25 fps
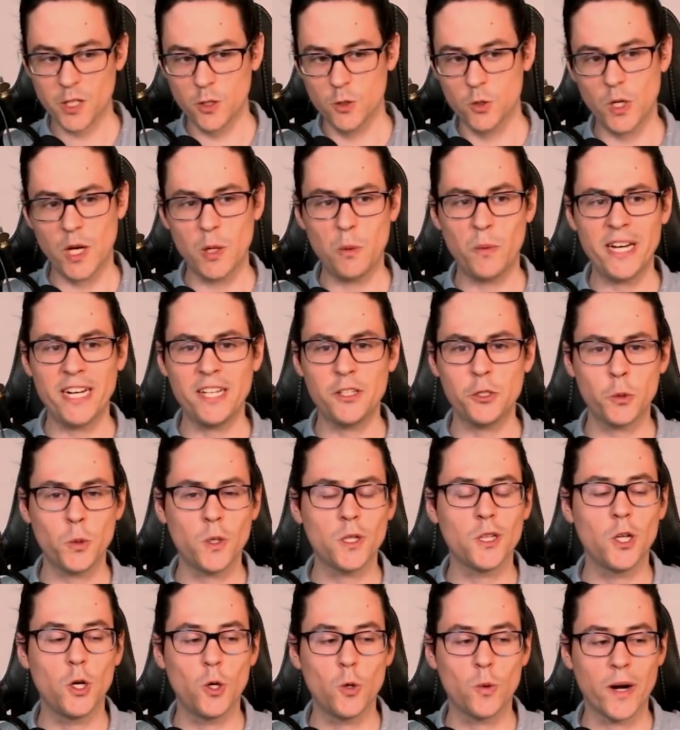So I went into a
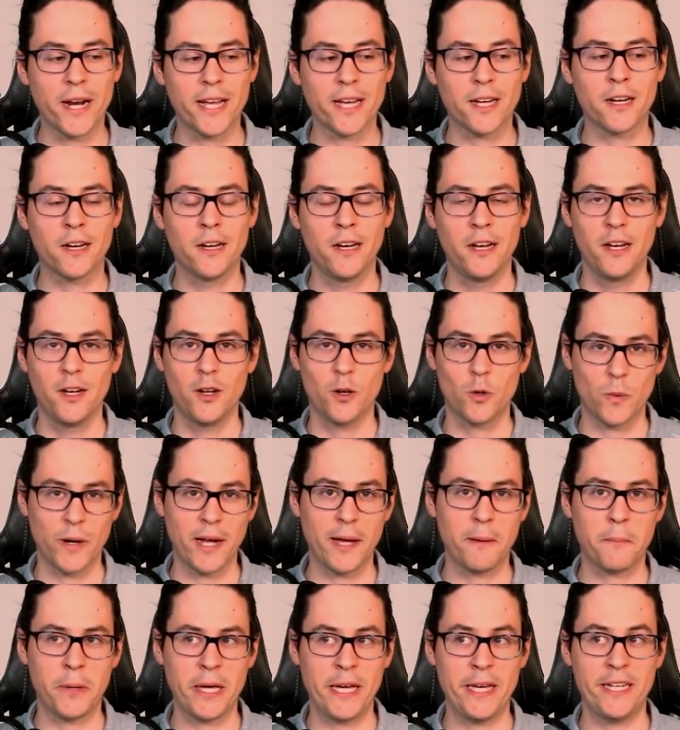low rank
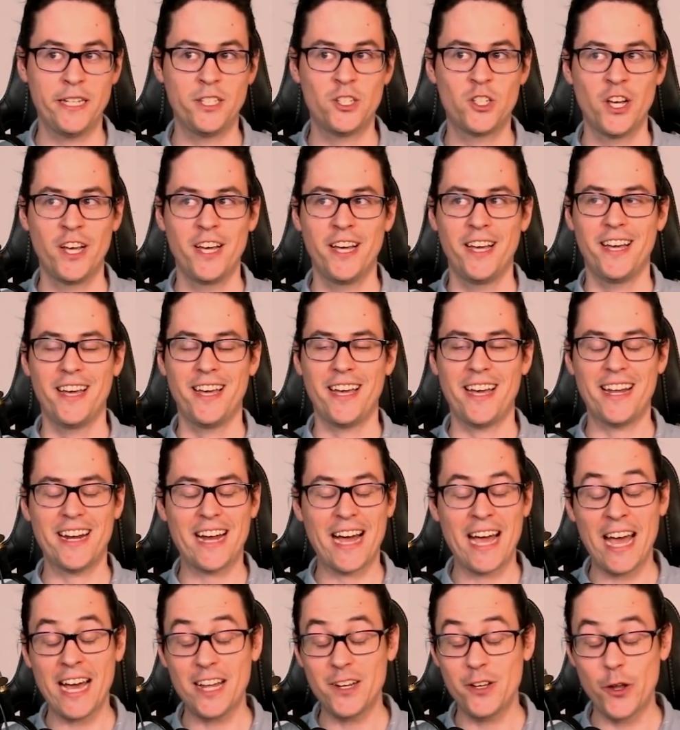Rampage, and
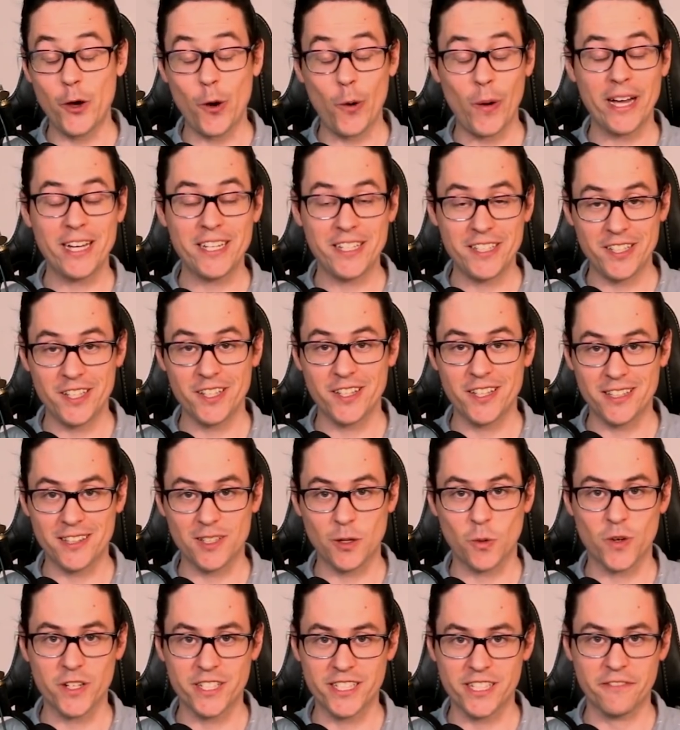I had no idea that
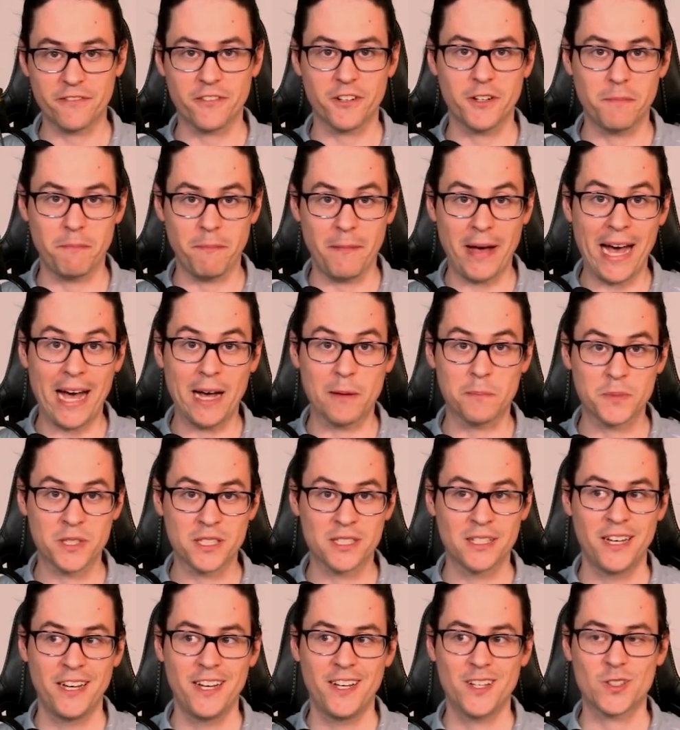there were different
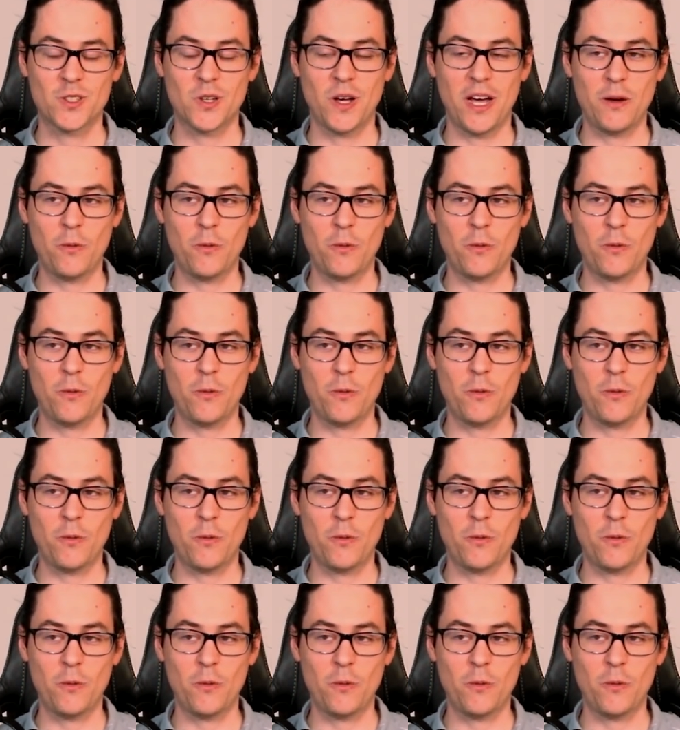maps. So